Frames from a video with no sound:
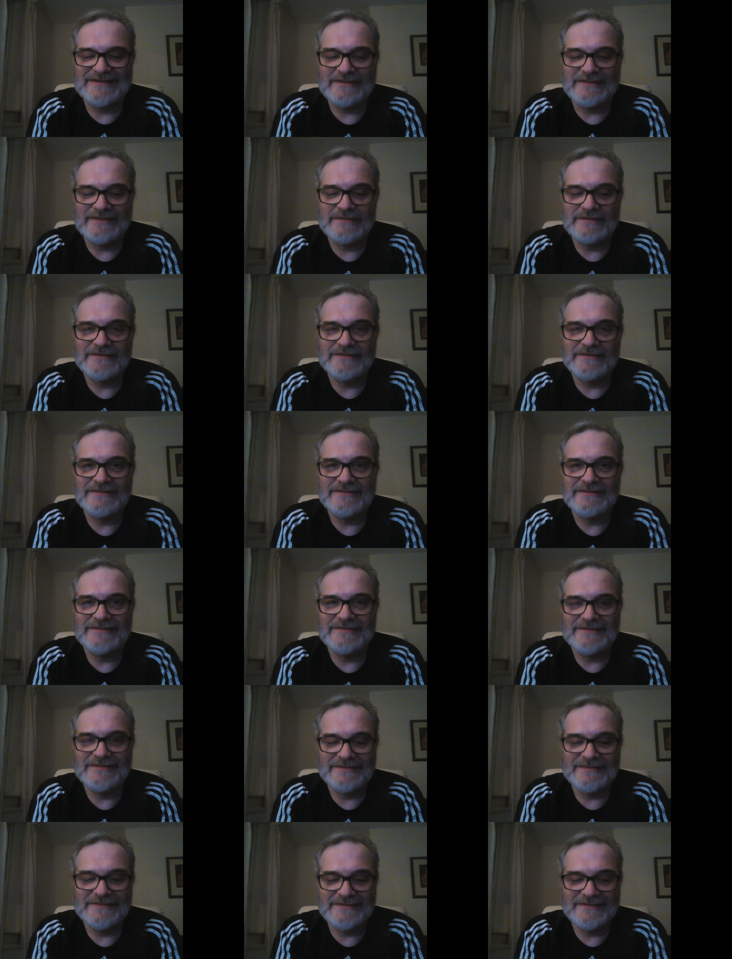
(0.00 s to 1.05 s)

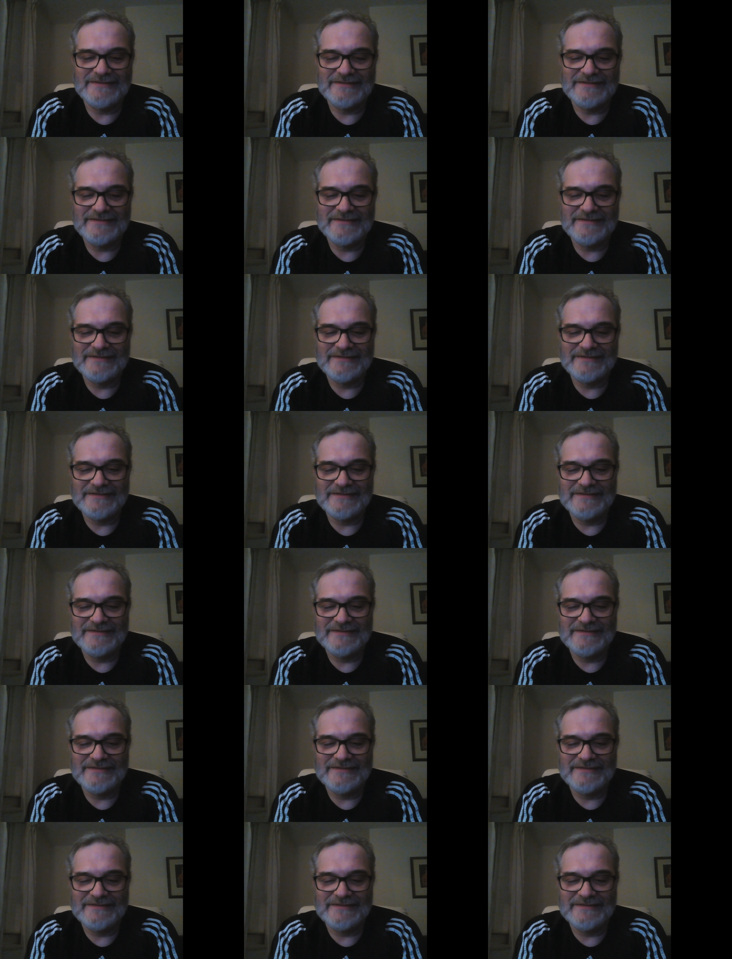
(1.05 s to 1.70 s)
Nobody speaks.